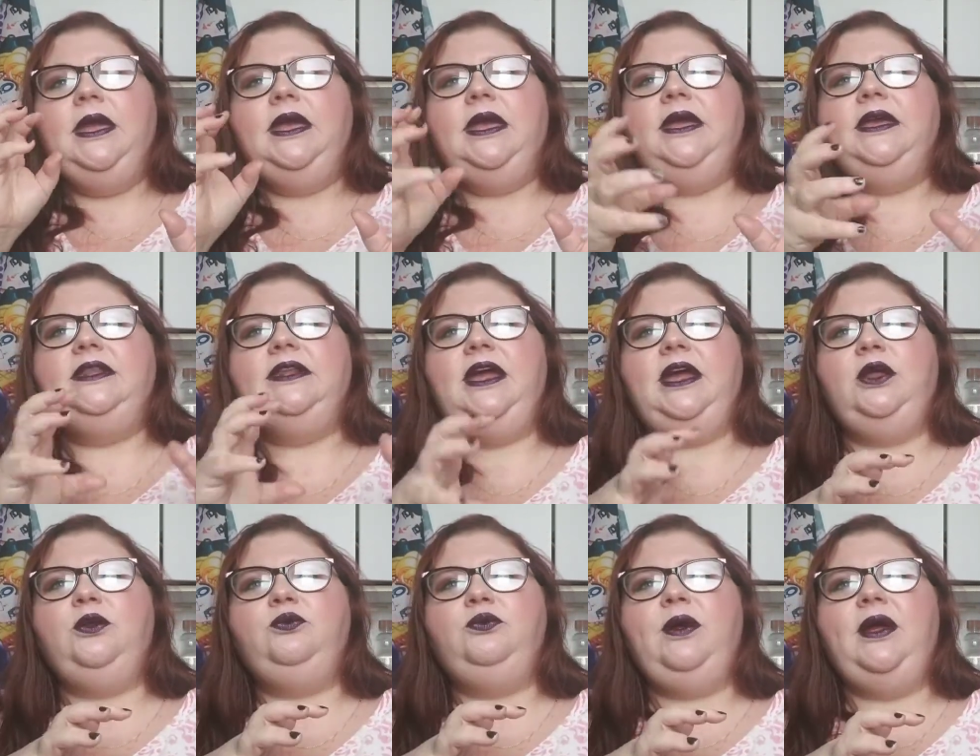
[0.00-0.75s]
And I
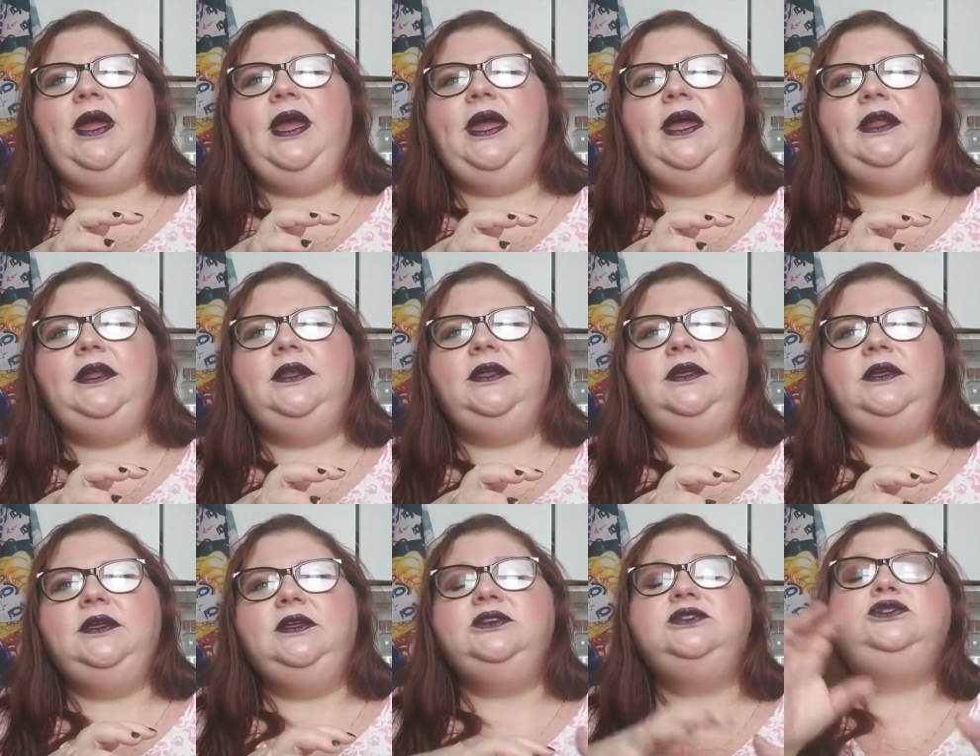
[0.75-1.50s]
had
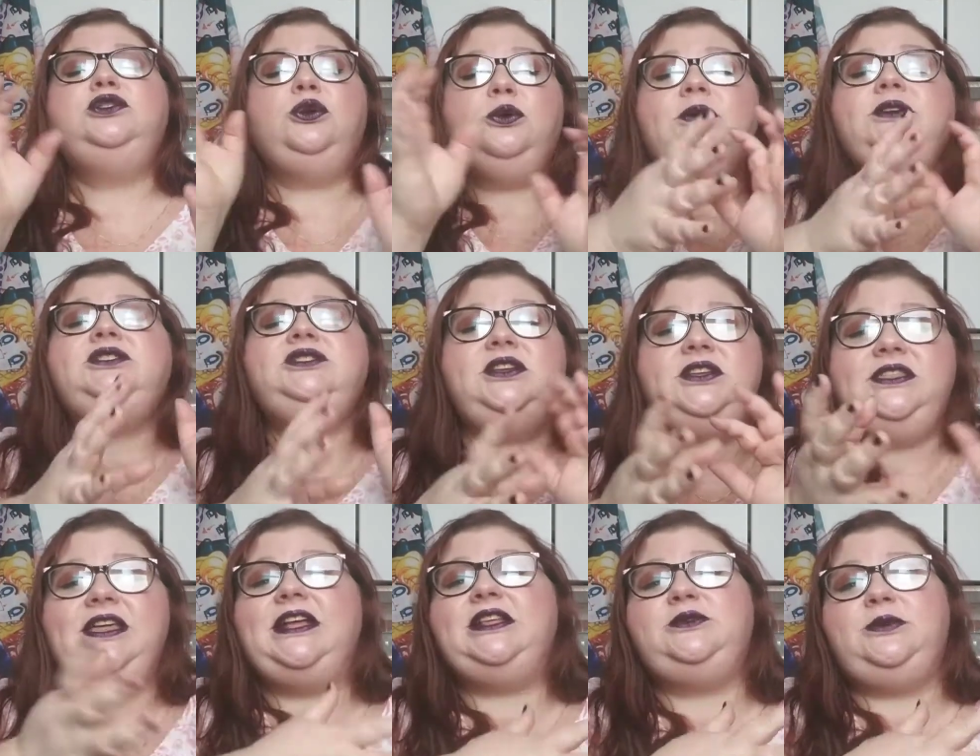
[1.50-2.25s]
read, so originally
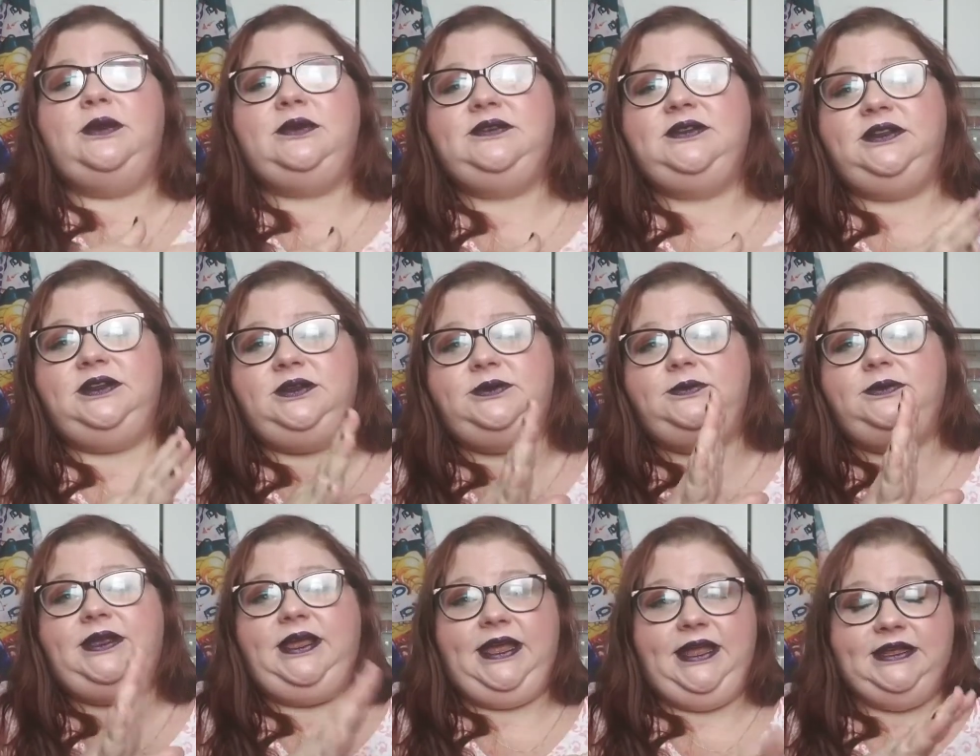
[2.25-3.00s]
that's why I was going to
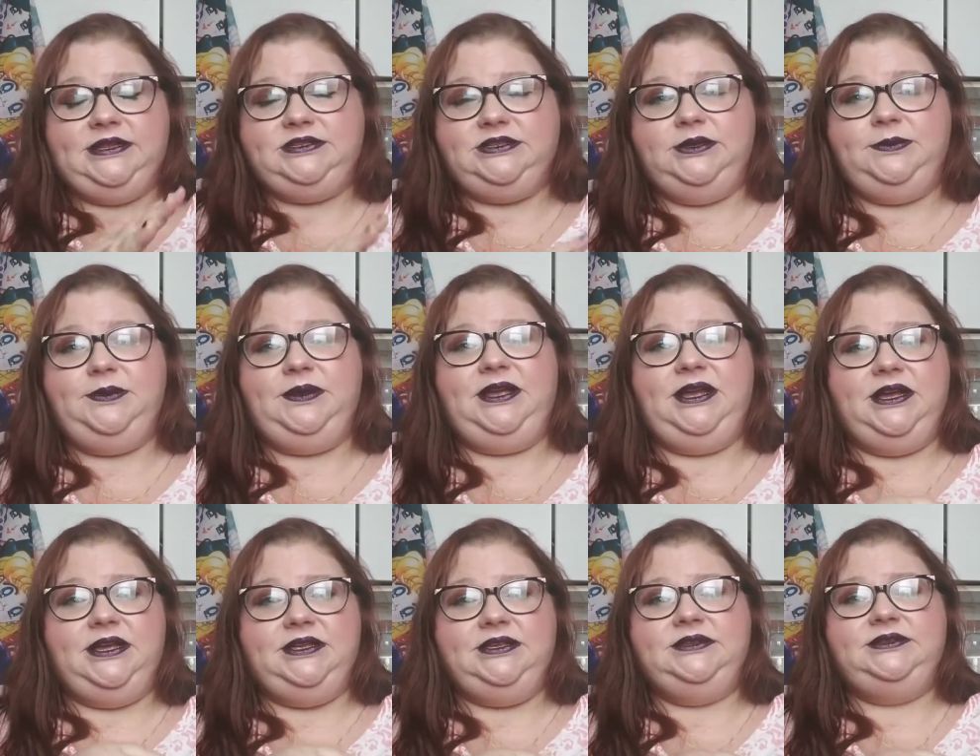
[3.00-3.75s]
cancel it,
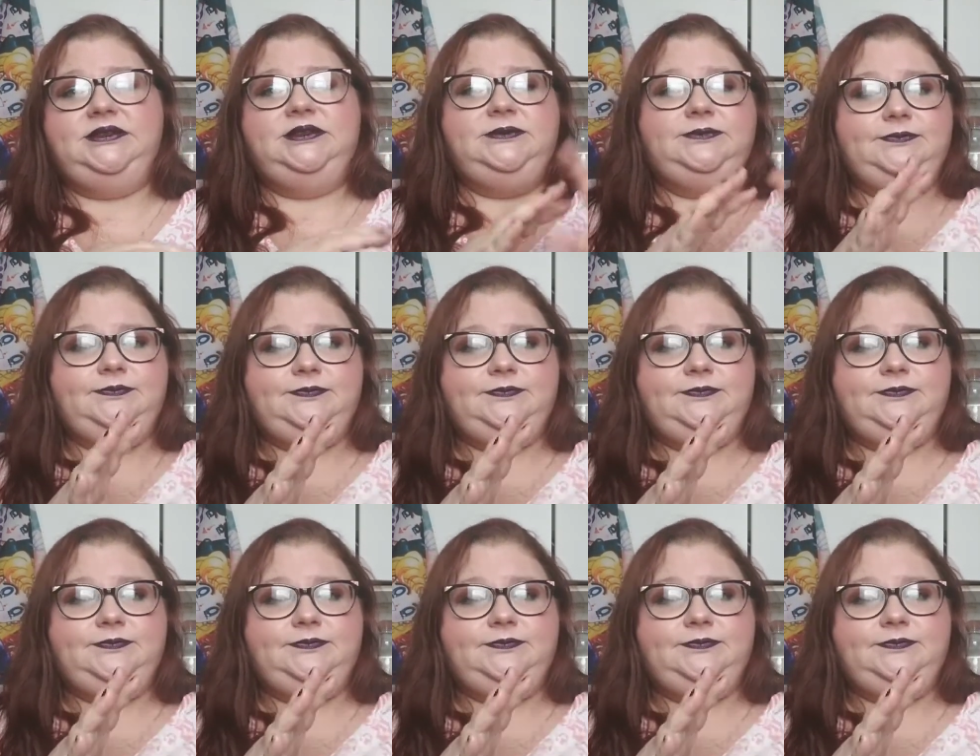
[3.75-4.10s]
because